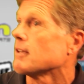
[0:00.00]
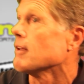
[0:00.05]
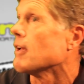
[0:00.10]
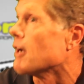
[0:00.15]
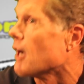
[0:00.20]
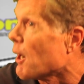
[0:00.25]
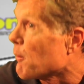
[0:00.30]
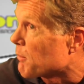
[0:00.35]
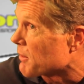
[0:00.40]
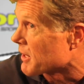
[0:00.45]

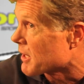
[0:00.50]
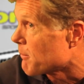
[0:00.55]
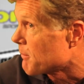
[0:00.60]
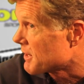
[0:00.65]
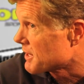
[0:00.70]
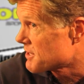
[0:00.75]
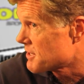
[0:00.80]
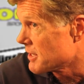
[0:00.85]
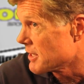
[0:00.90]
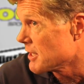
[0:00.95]

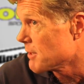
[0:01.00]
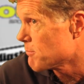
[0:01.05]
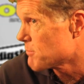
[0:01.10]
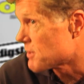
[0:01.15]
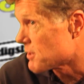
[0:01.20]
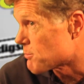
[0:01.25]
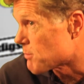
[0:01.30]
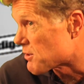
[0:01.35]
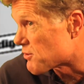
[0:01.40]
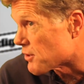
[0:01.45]
up-and-coming
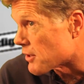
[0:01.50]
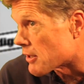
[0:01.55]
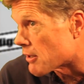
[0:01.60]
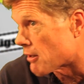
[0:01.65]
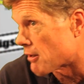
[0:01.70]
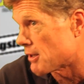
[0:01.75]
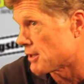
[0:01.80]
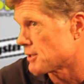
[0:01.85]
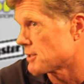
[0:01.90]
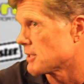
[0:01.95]
teams, especially
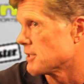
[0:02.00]
Karch,